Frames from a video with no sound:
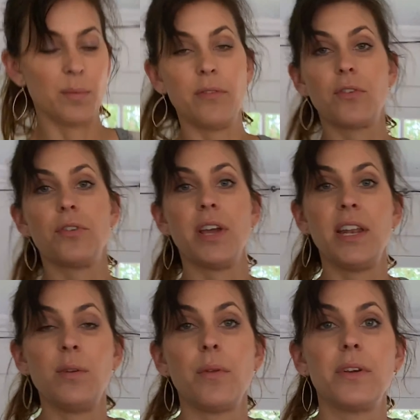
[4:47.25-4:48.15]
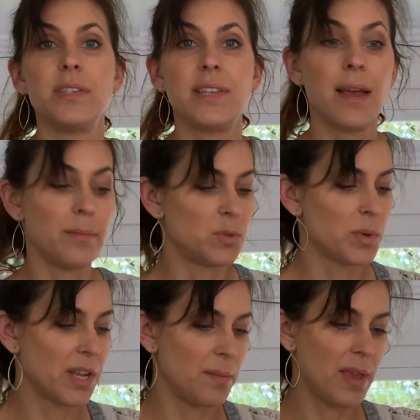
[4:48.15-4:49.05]
that we've created with our stems,
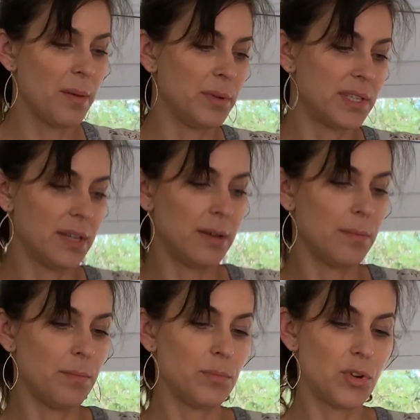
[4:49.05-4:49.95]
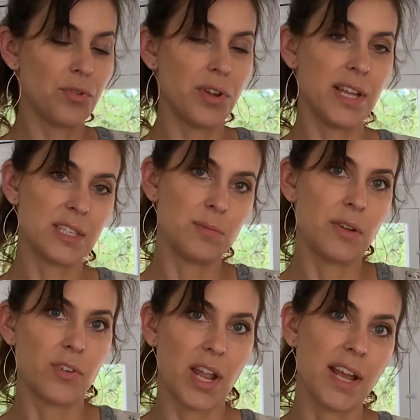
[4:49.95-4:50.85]
we're gonna be able to create some
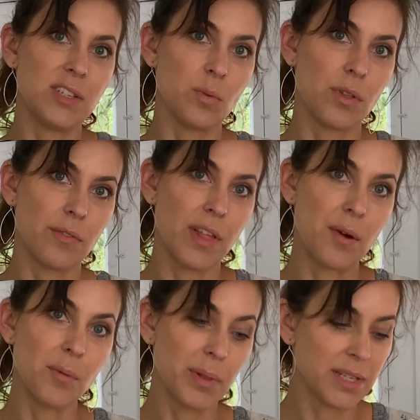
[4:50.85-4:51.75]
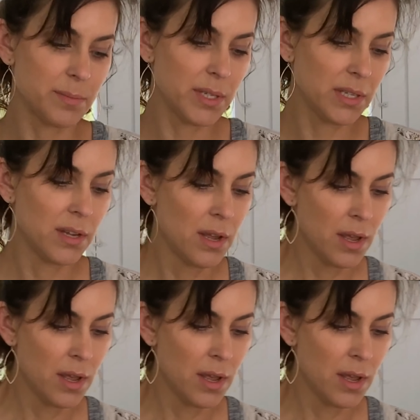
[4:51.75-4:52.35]
different heights with our flower placement,